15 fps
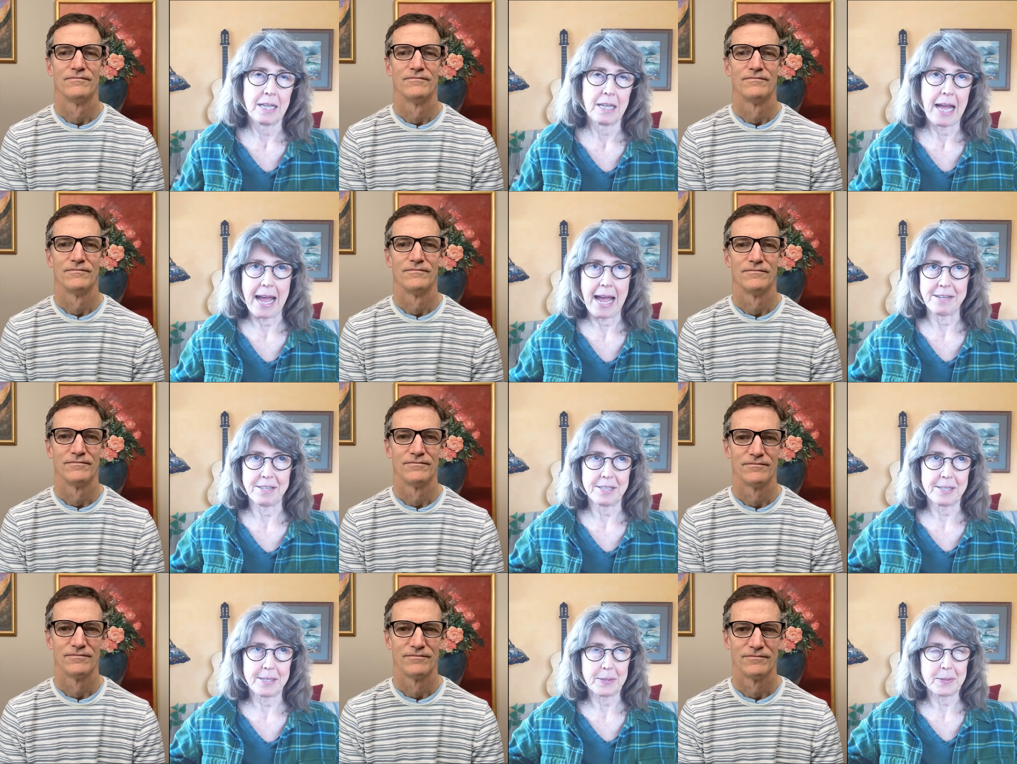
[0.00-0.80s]
Speaker 1: adds
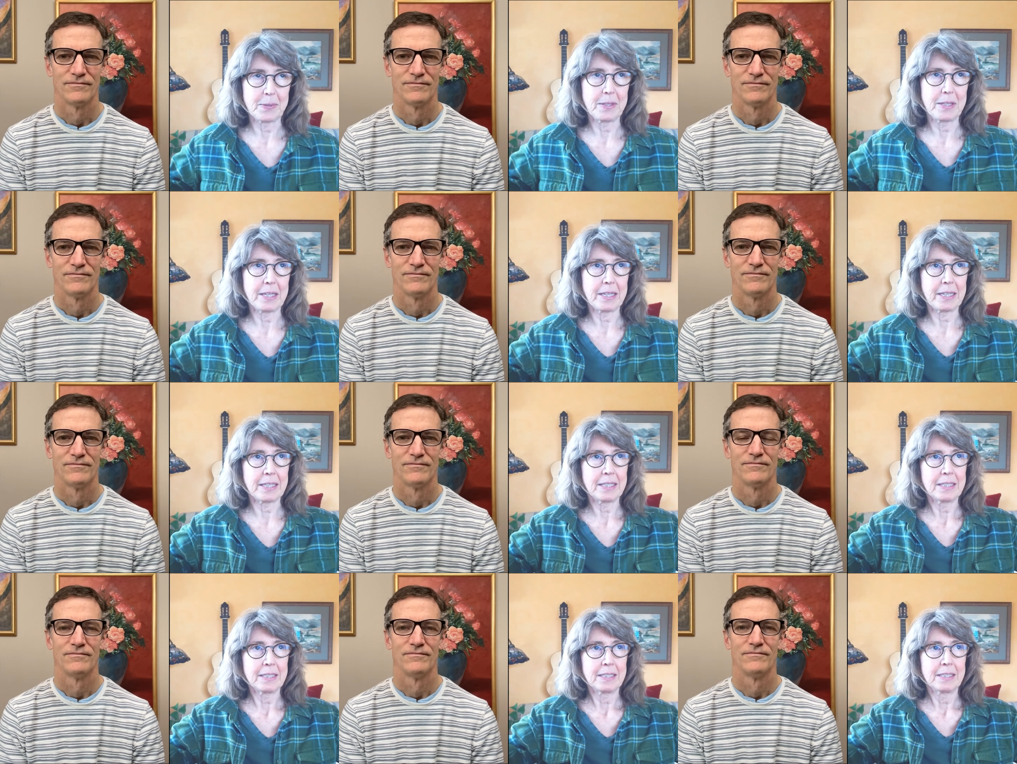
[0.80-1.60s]
to the
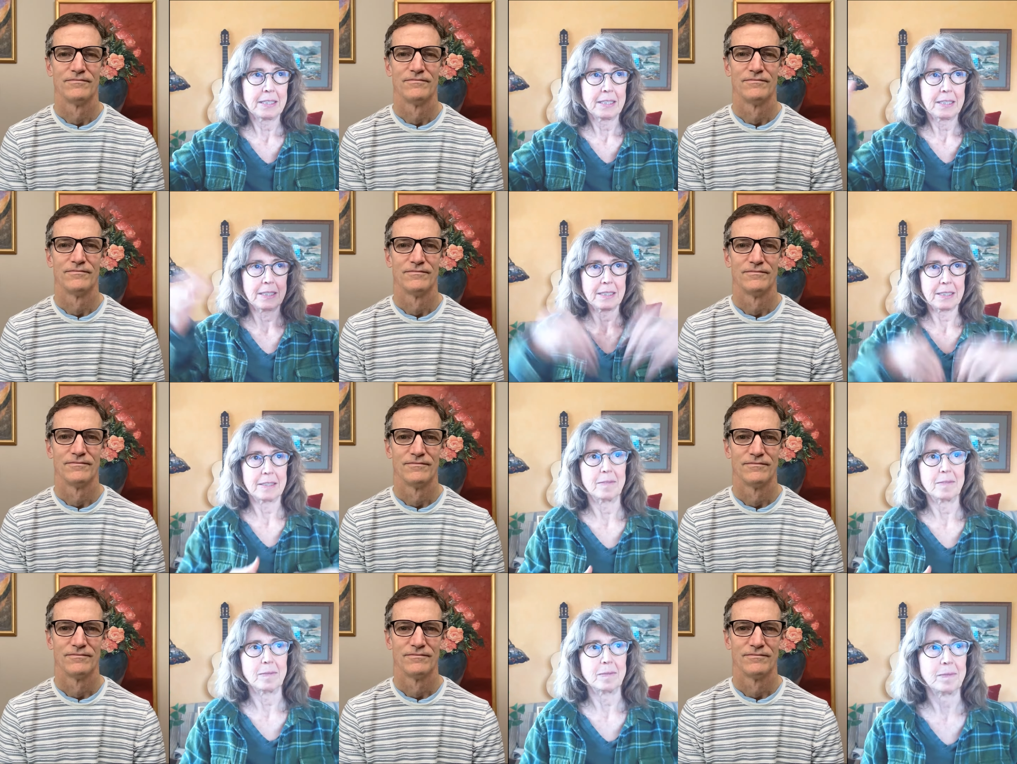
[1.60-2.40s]

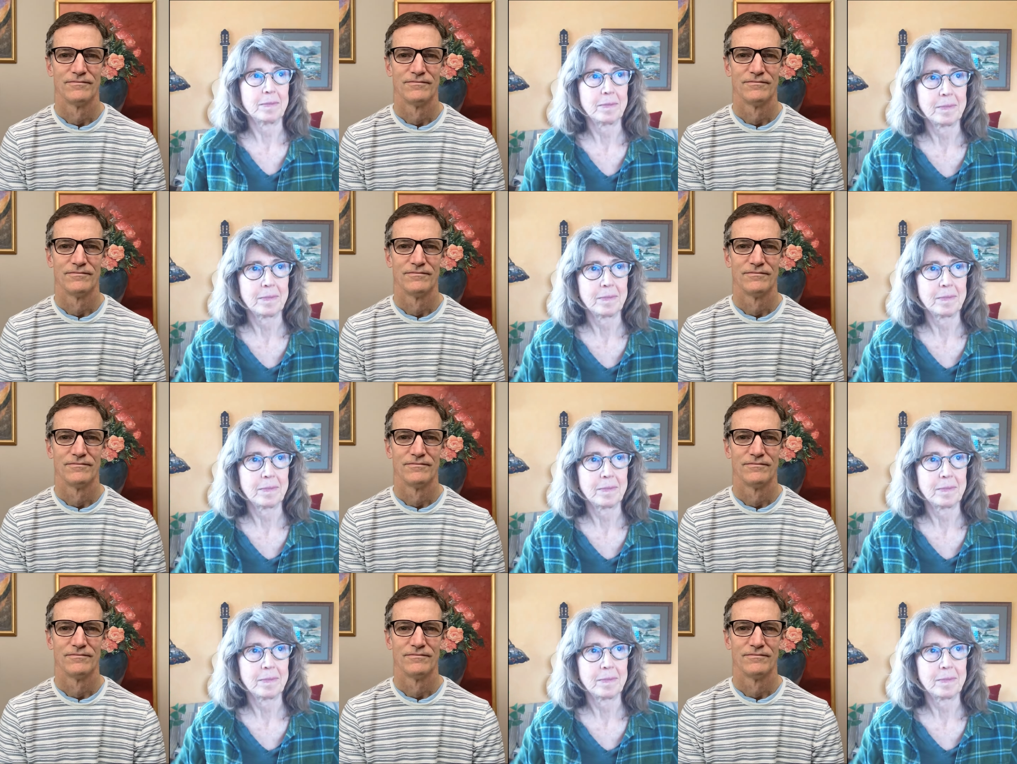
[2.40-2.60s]
um,